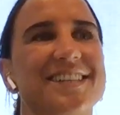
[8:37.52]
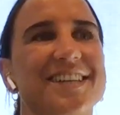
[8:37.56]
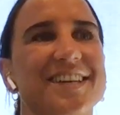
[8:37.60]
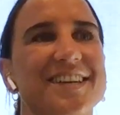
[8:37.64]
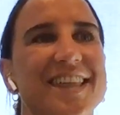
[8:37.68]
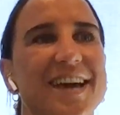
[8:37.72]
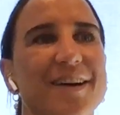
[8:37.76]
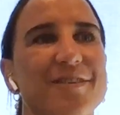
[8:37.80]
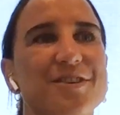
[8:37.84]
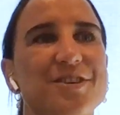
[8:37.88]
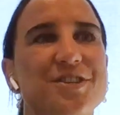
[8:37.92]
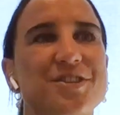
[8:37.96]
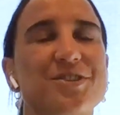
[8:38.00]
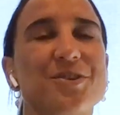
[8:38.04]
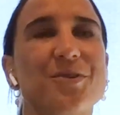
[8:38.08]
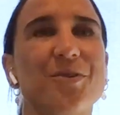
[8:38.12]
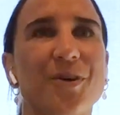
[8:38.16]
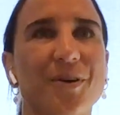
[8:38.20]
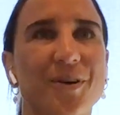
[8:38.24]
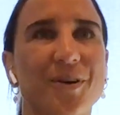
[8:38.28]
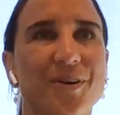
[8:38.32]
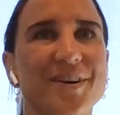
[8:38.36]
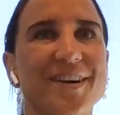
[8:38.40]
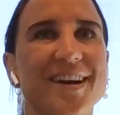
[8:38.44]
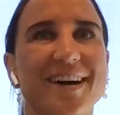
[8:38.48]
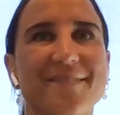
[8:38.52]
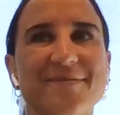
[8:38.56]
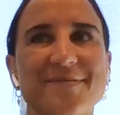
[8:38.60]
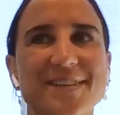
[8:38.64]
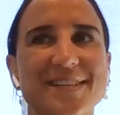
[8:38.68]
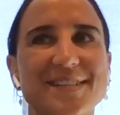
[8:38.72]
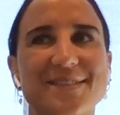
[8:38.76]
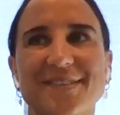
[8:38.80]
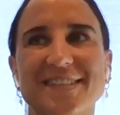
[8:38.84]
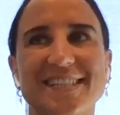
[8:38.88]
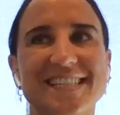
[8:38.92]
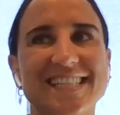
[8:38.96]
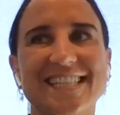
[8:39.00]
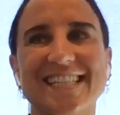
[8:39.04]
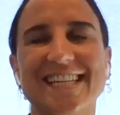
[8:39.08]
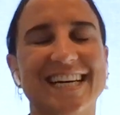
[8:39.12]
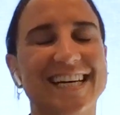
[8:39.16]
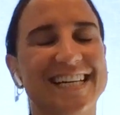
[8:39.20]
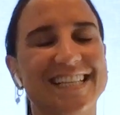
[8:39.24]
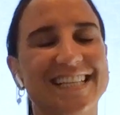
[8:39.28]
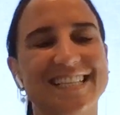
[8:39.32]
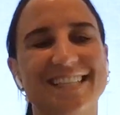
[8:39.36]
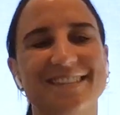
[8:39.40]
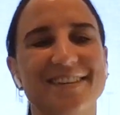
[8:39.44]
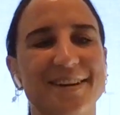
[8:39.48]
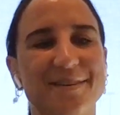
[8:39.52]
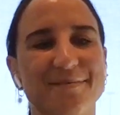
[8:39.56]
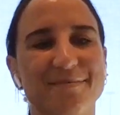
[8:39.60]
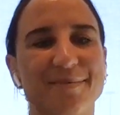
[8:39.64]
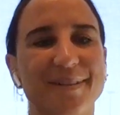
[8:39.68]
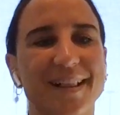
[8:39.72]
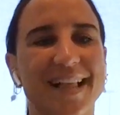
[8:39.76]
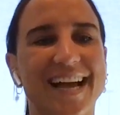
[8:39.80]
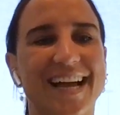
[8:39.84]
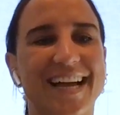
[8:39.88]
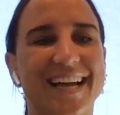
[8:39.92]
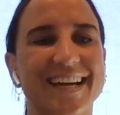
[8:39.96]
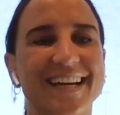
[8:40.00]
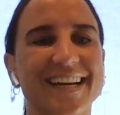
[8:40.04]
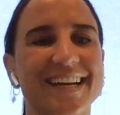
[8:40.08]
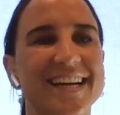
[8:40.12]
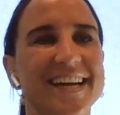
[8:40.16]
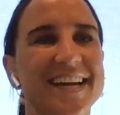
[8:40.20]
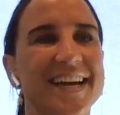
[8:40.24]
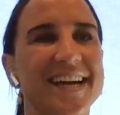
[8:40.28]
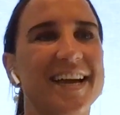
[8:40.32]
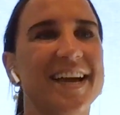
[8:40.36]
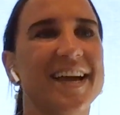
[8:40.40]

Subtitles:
so they were short on numbers but didn't ask me to play.